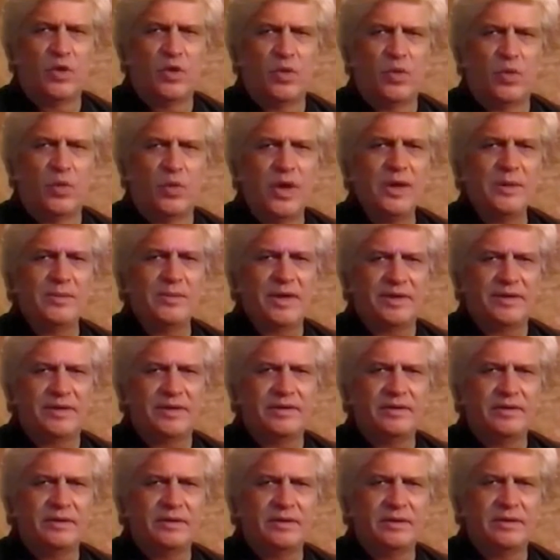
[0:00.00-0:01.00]
One
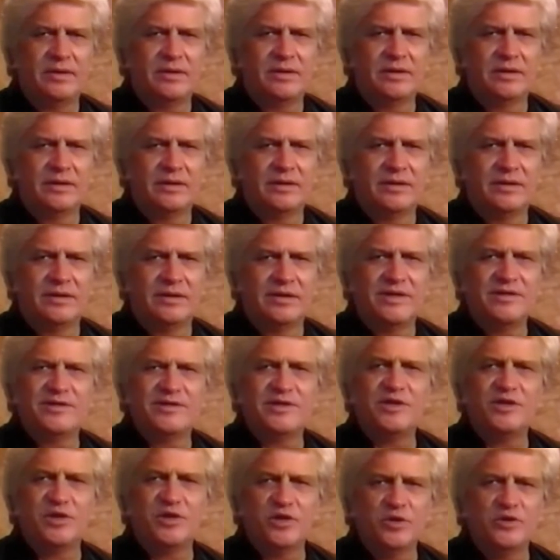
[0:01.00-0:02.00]
method is
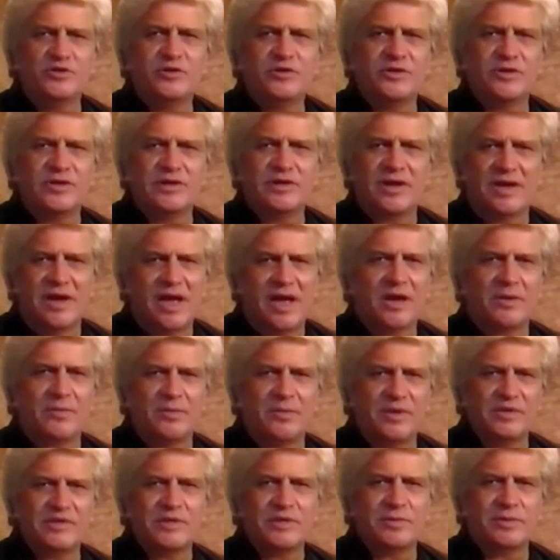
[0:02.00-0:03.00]
the use of the clock
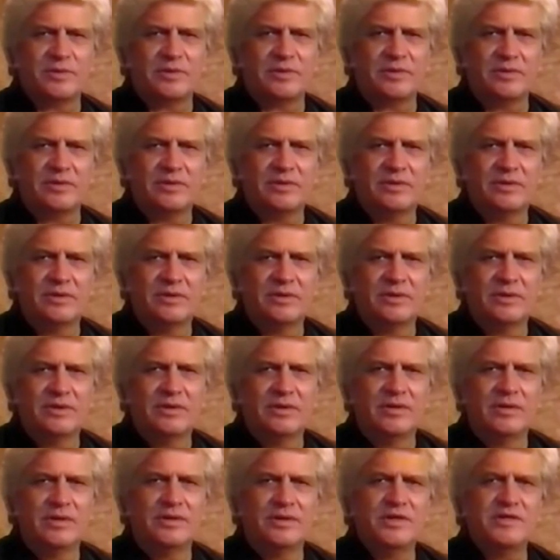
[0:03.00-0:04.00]
principle.
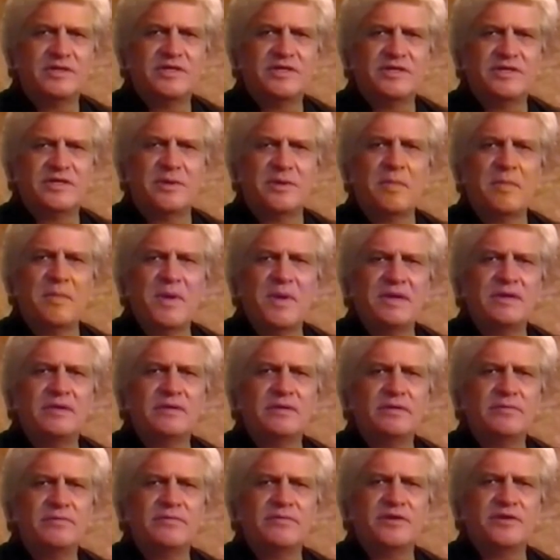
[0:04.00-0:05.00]
This is a
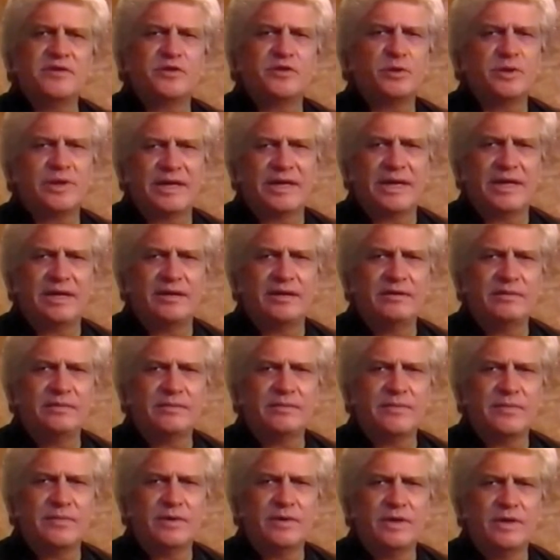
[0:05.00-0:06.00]
mental visual aid
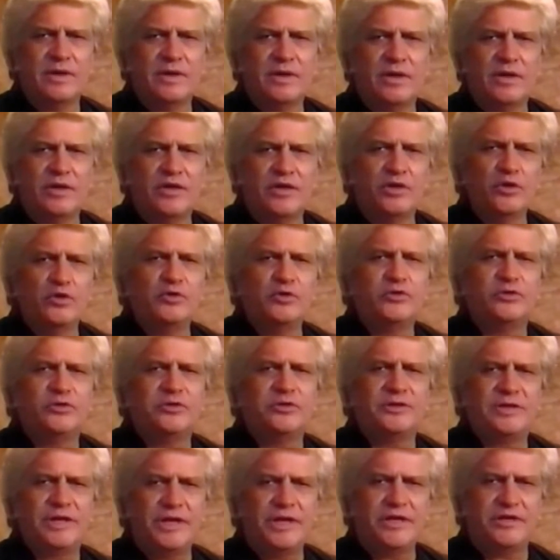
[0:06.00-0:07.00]
used to
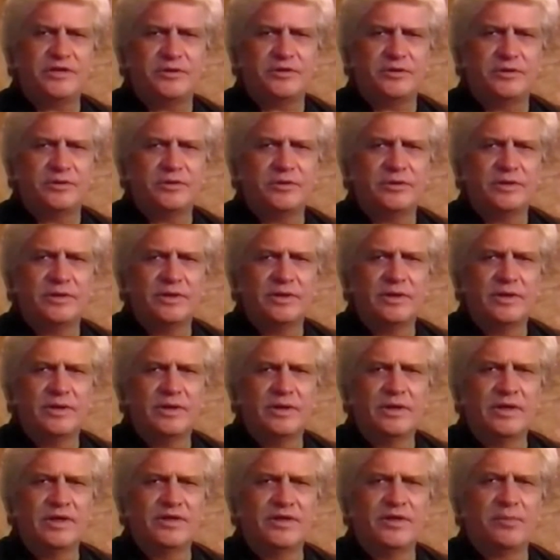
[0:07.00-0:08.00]
teach you
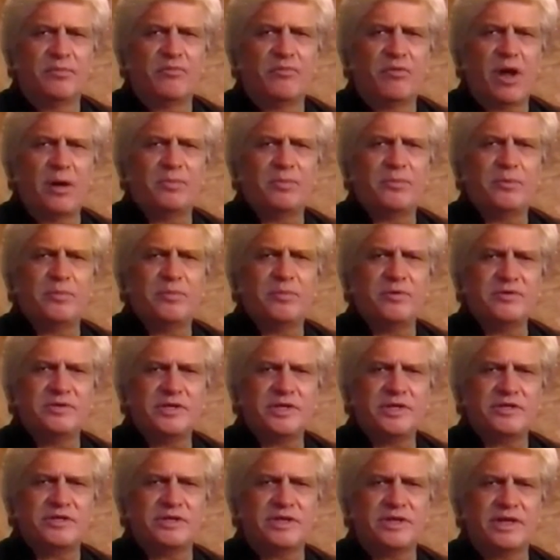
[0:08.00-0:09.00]
the proper
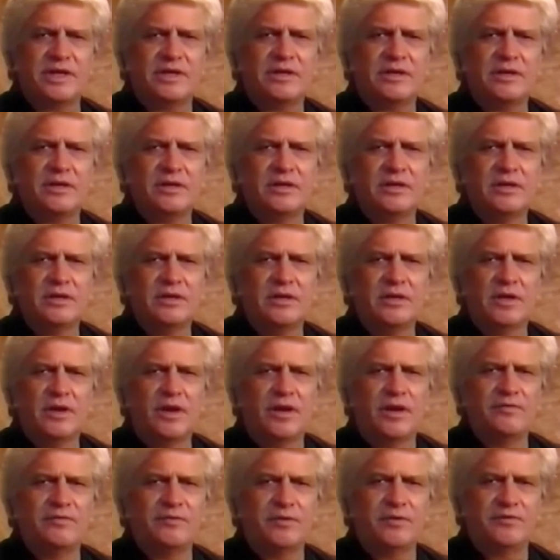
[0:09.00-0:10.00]
positioning
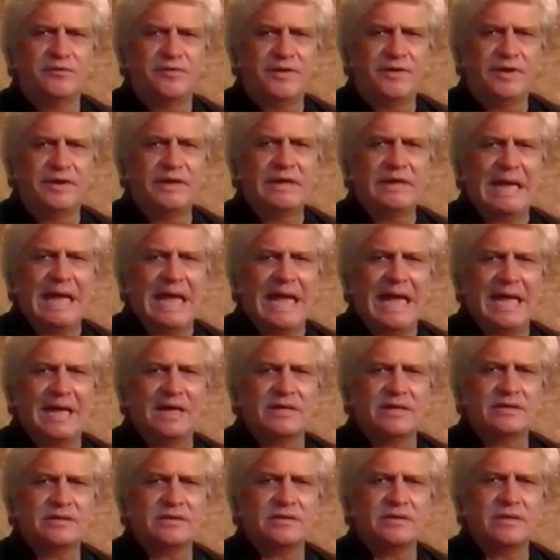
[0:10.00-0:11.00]
of your feet and hands
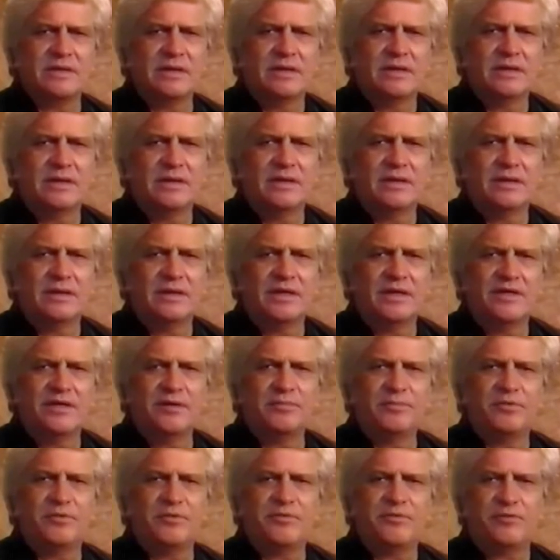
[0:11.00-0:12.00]
in the
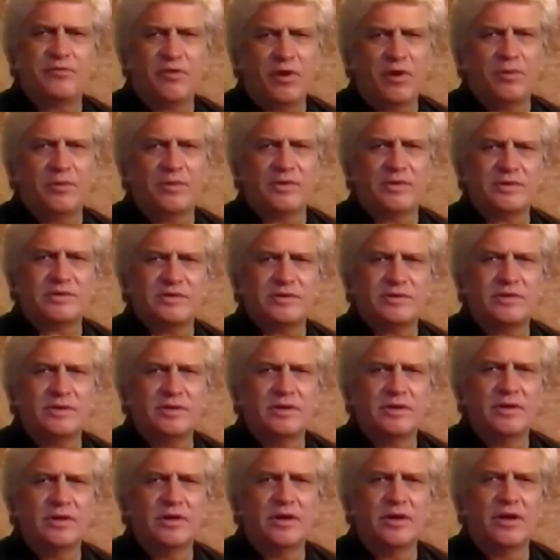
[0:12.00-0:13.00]
performance
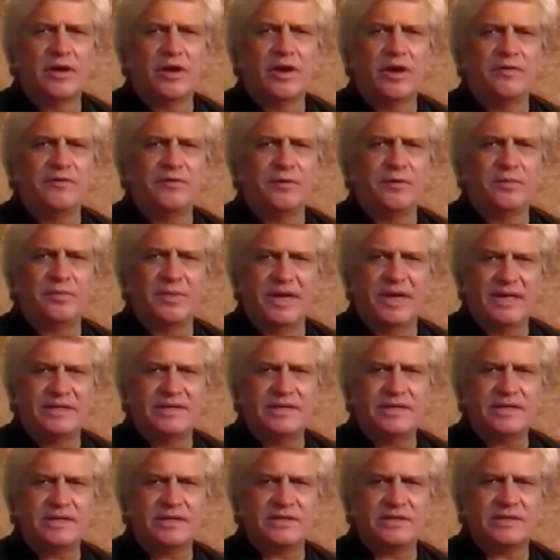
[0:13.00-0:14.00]
of your
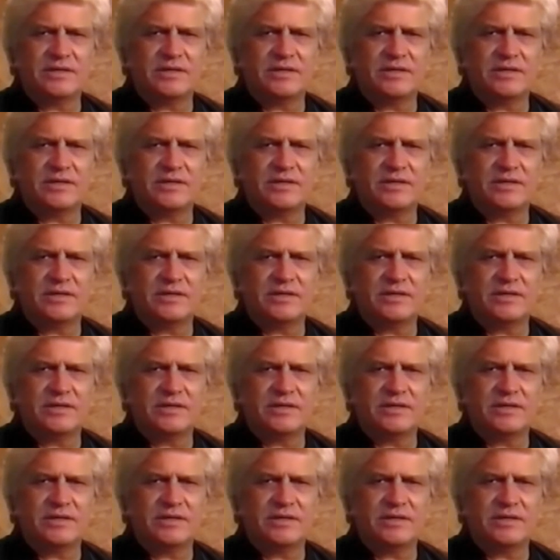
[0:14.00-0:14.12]
basics,